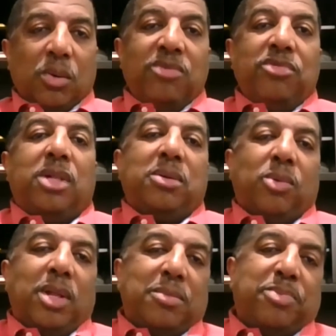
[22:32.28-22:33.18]
We really
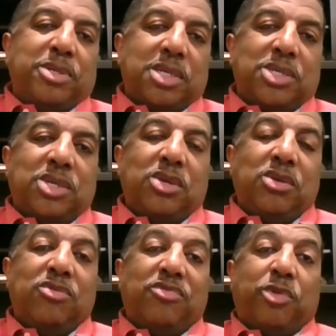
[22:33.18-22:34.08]
want to position
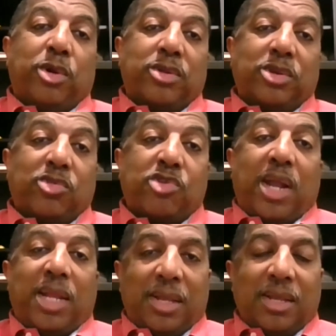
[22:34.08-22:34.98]
you for
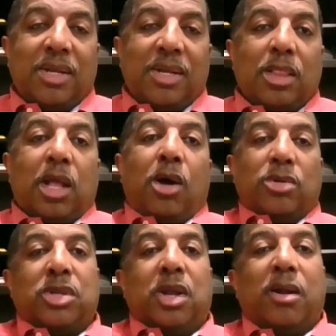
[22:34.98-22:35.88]
credit
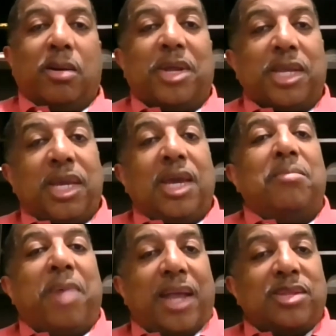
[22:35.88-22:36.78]
long term.
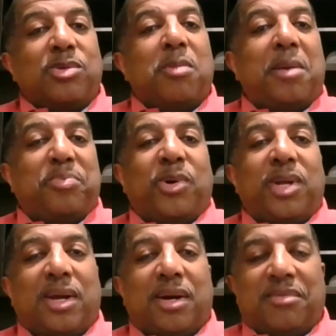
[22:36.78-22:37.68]
Again, back to my
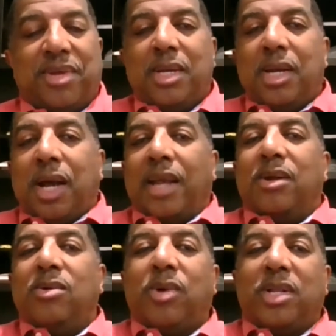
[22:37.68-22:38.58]
point of I
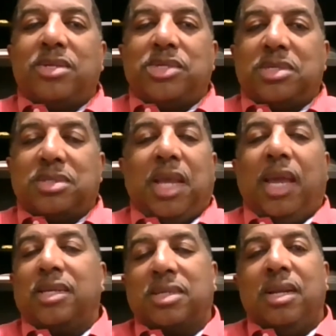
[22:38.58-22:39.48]
don't want to just
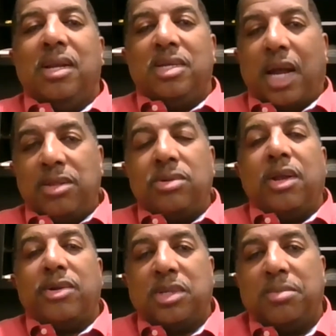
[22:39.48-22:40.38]
take. I know
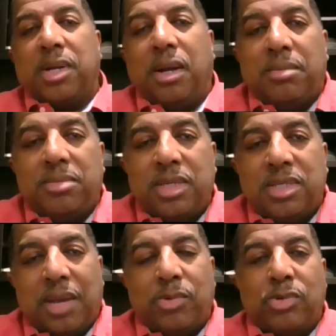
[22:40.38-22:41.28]
there are some
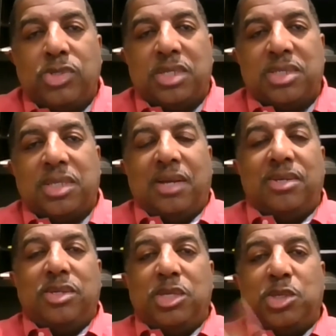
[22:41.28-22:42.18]
companies that will just tell
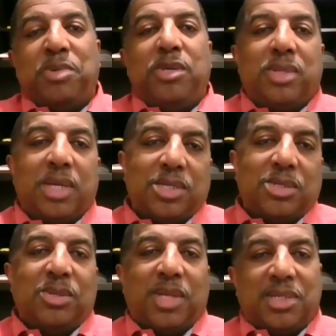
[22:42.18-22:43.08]
you, dispute this,
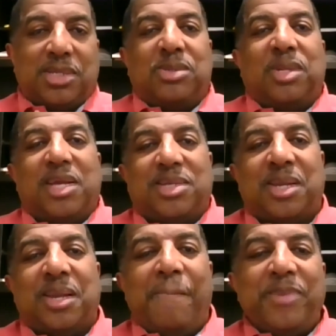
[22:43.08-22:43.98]
do this, do
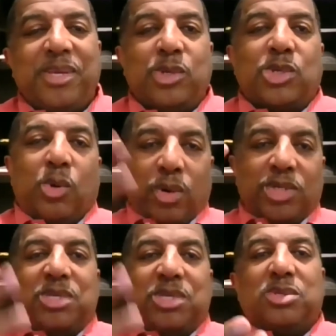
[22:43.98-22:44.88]
this. Your score
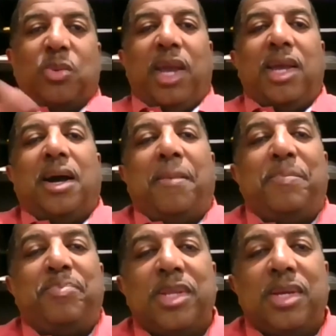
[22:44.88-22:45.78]
shoots way up.